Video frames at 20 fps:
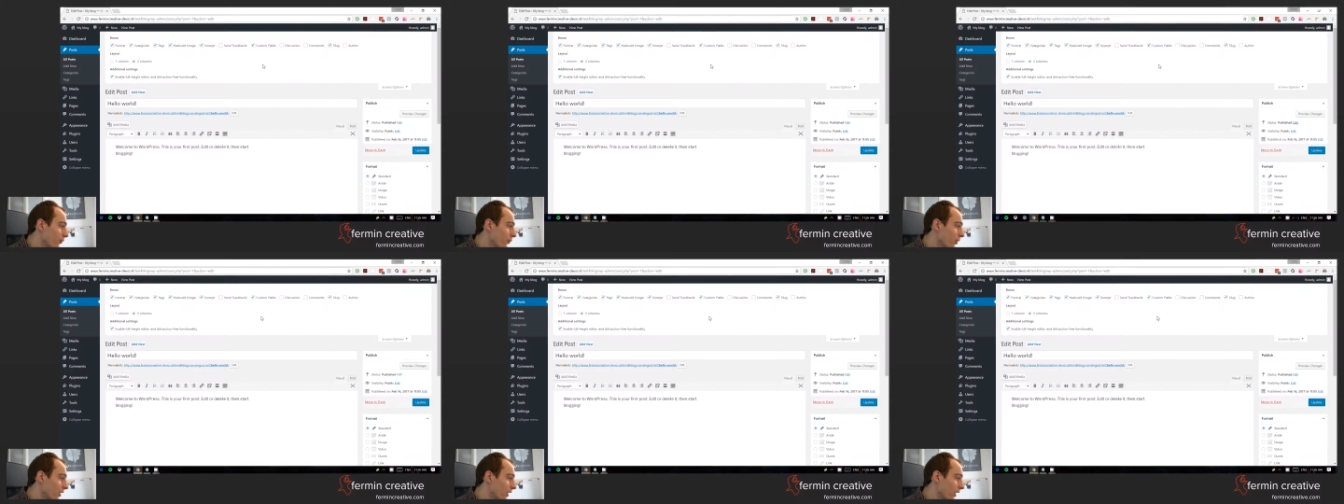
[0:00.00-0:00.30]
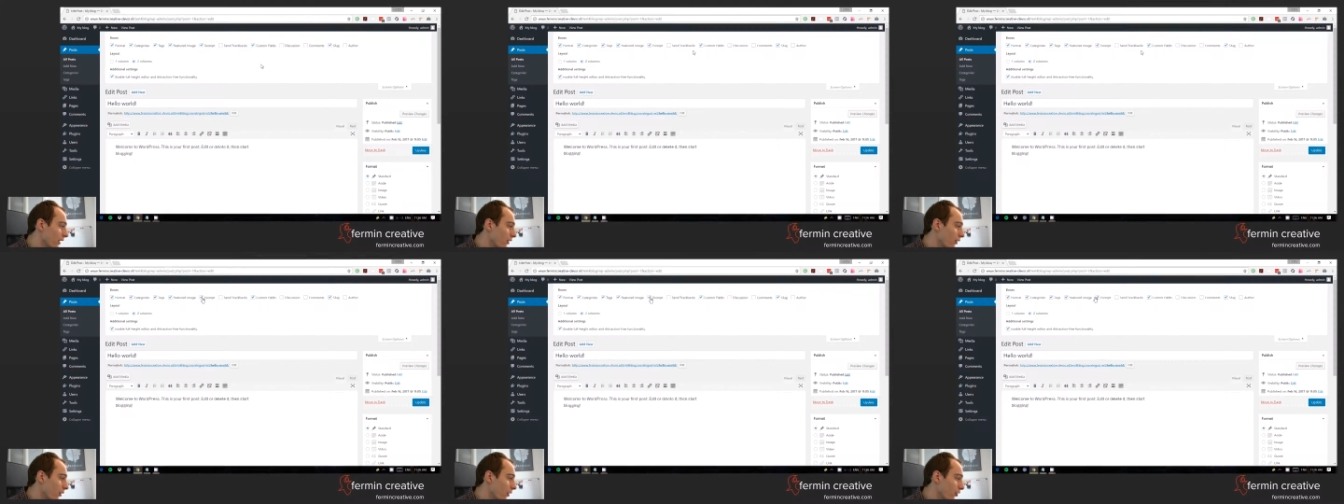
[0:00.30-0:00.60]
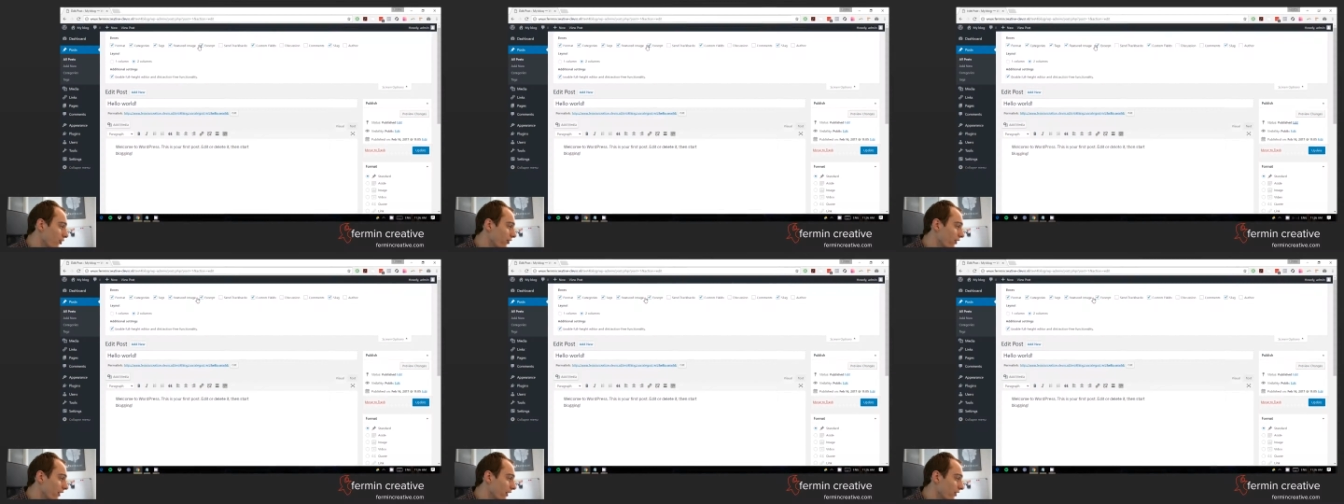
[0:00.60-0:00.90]
we can go
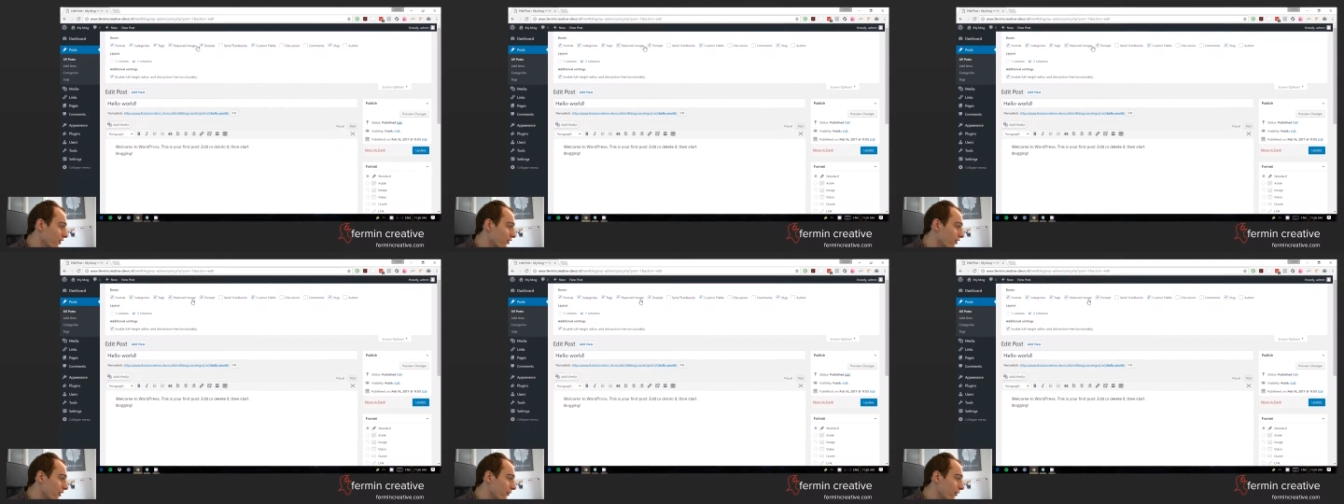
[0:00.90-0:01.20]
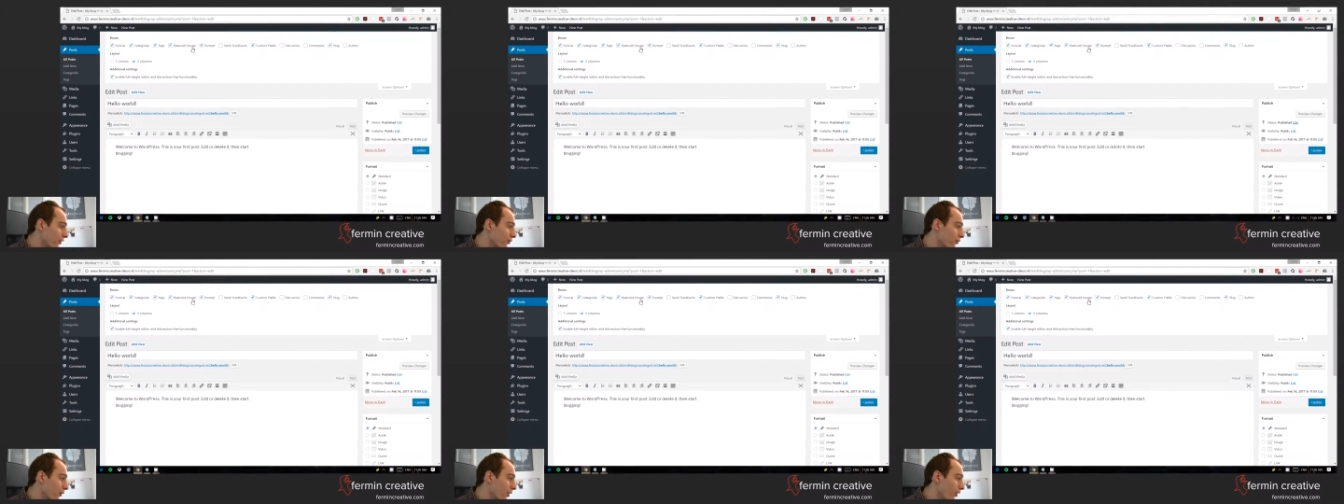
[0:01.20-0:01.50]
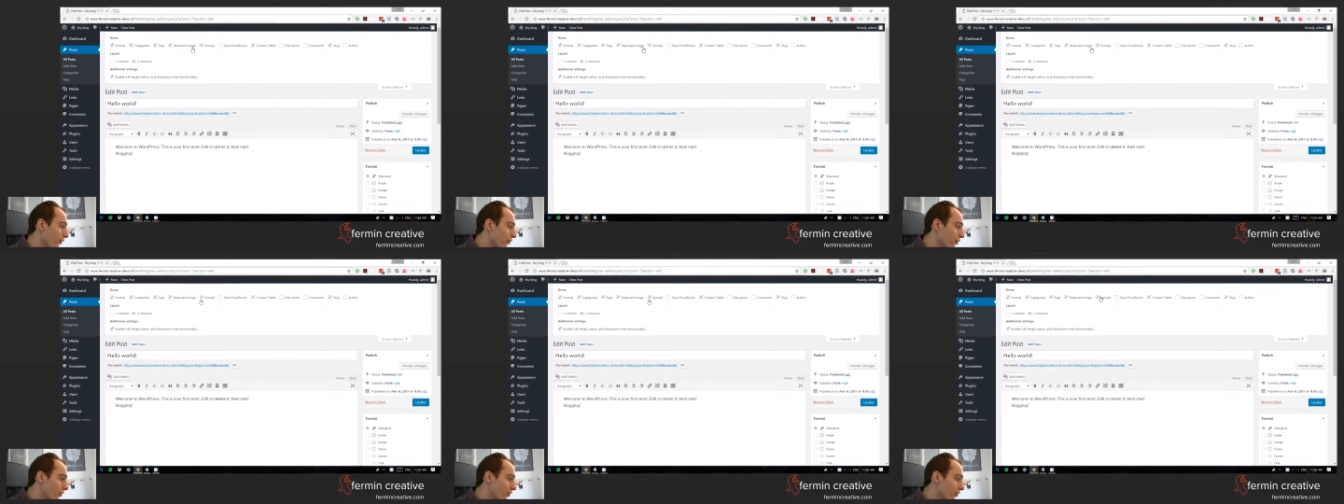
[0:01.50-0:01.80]
and select stuff as
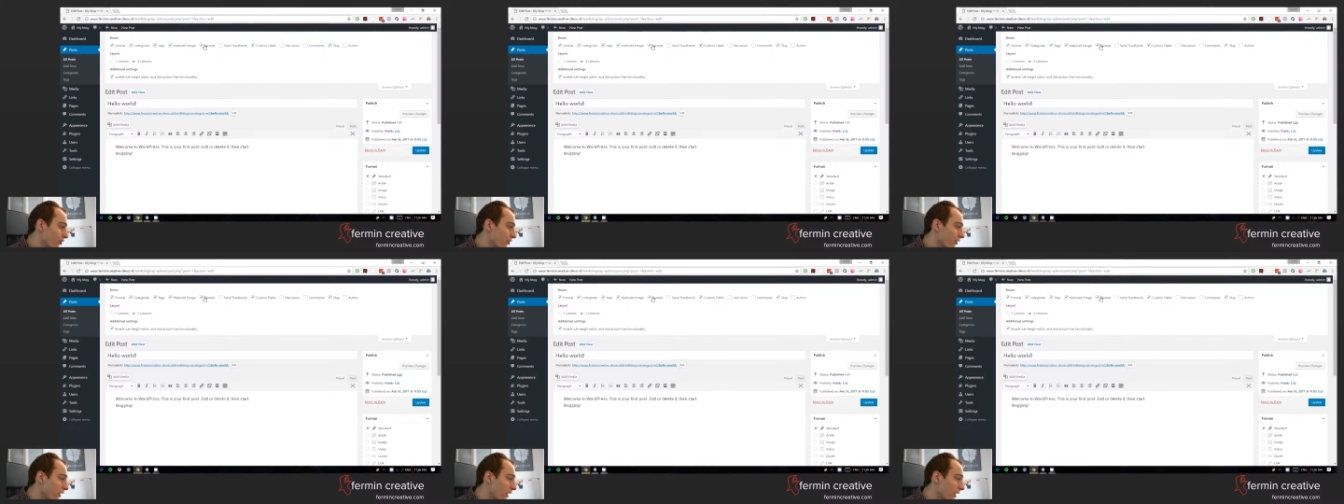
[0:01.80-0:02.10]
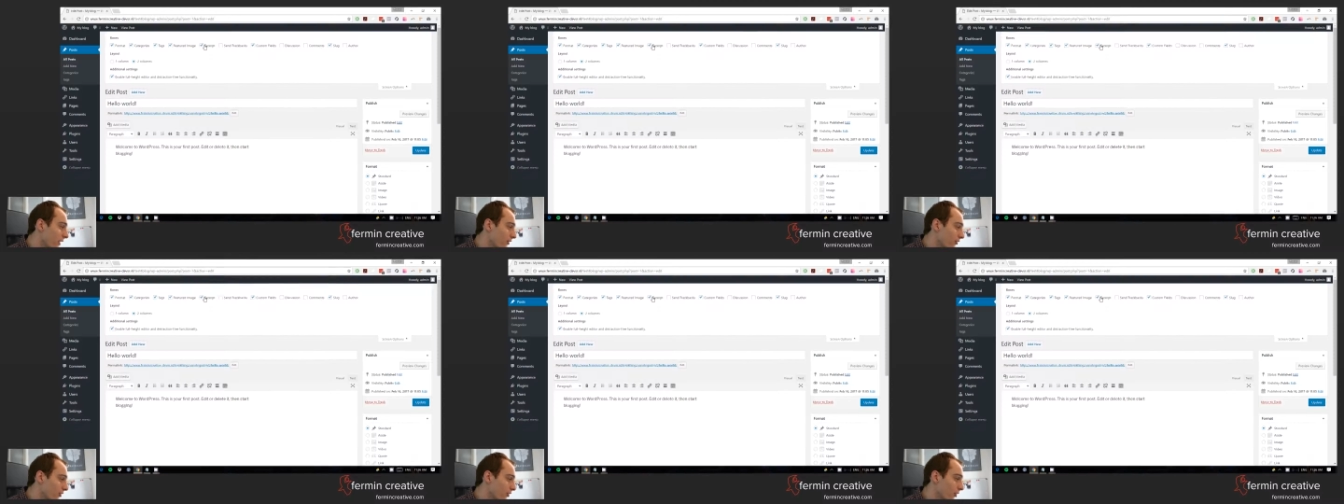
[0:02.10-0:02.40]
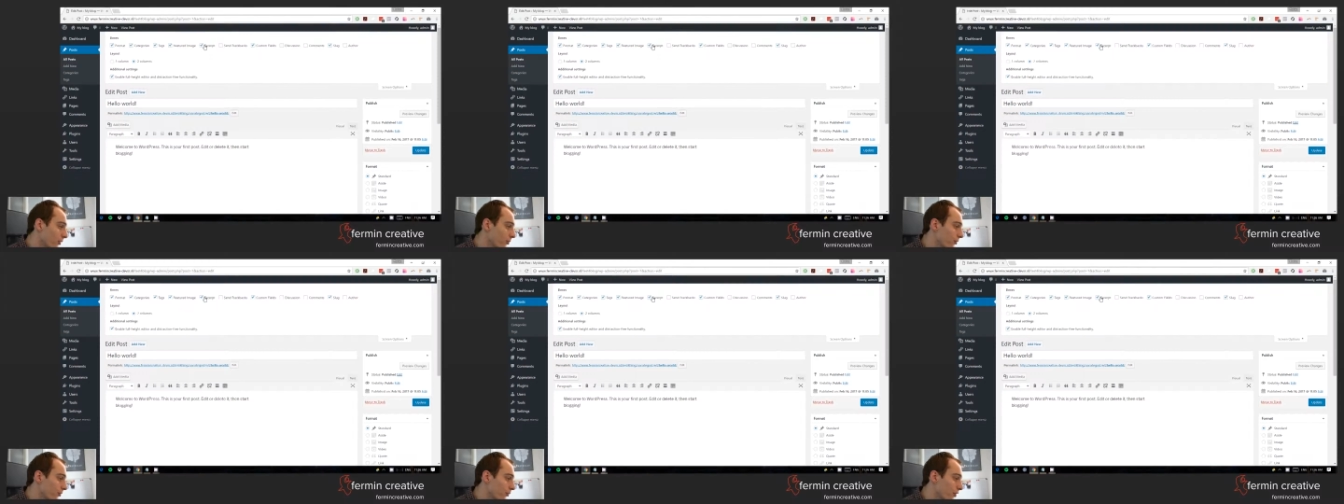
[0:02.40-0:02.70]
well, such as the
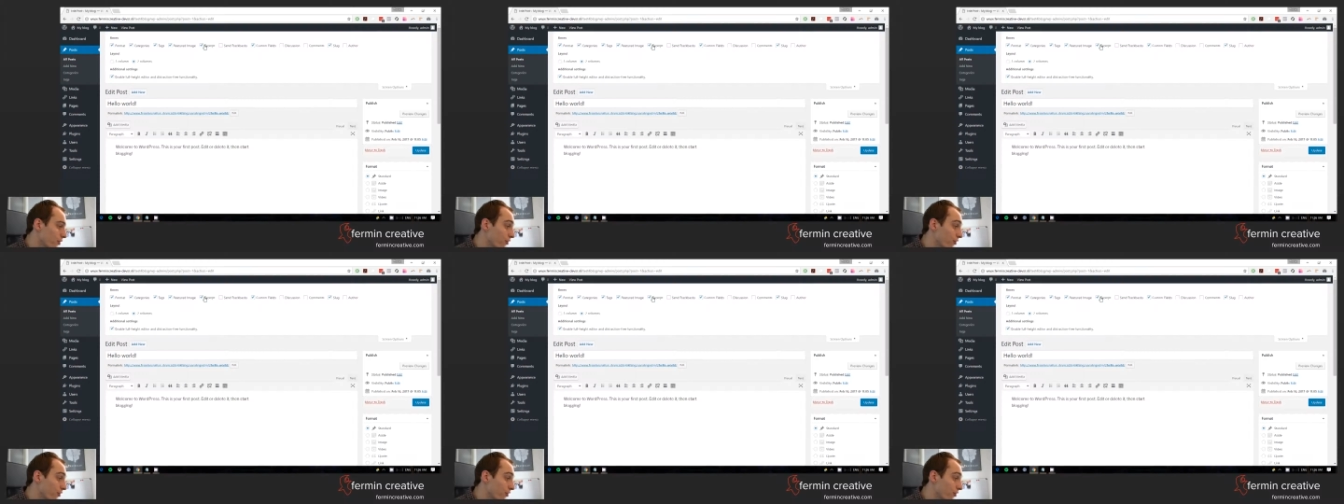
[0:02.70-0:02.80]
excerpt,